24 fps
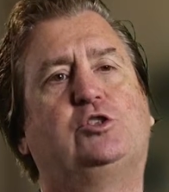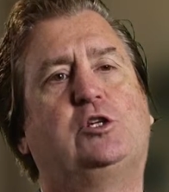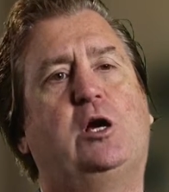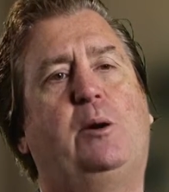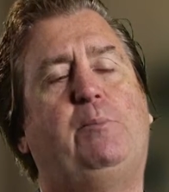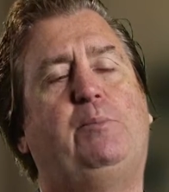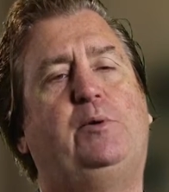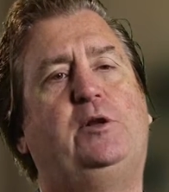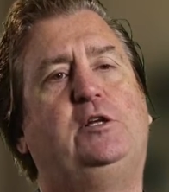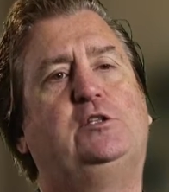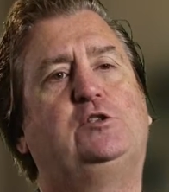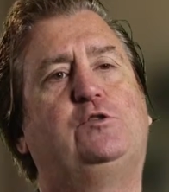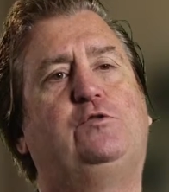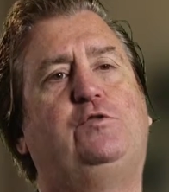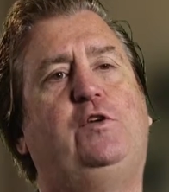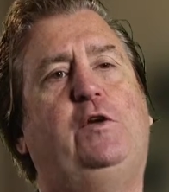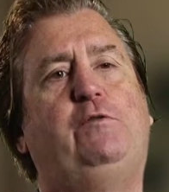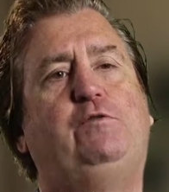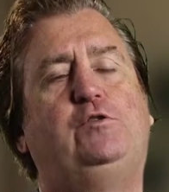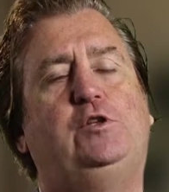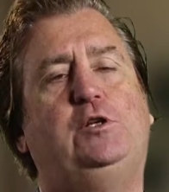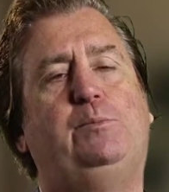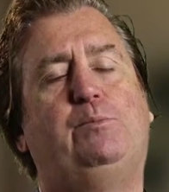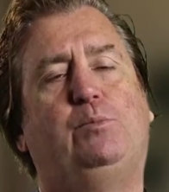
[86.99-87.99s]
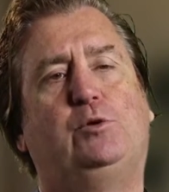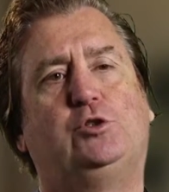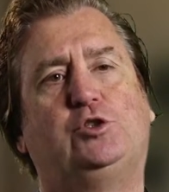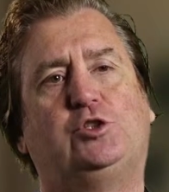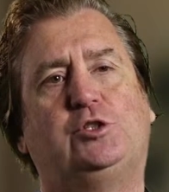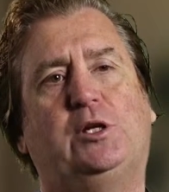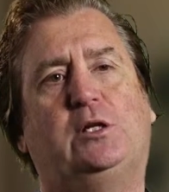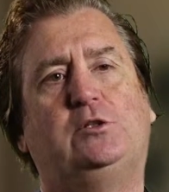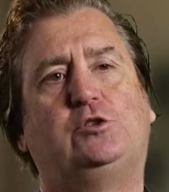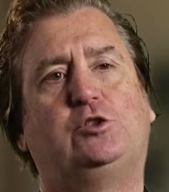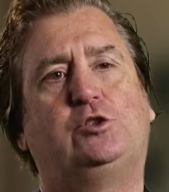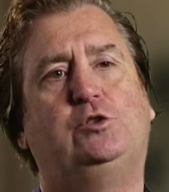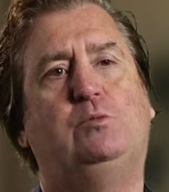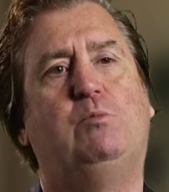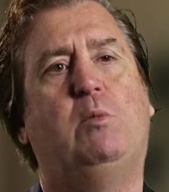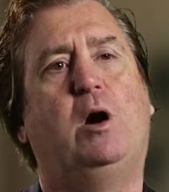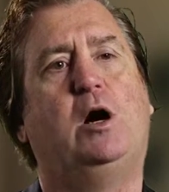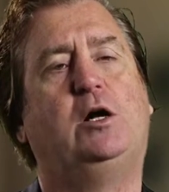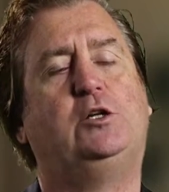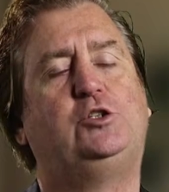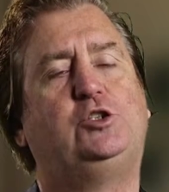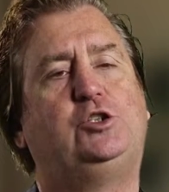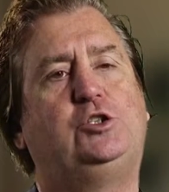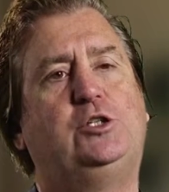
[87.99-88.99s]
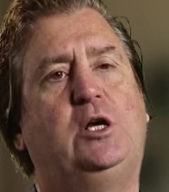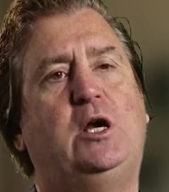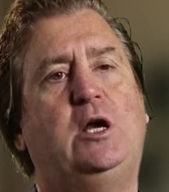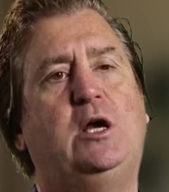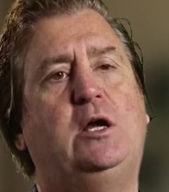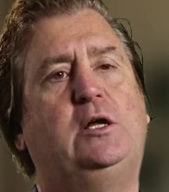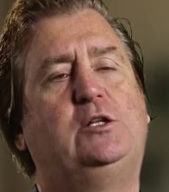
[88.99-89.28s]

companies, 50% too much.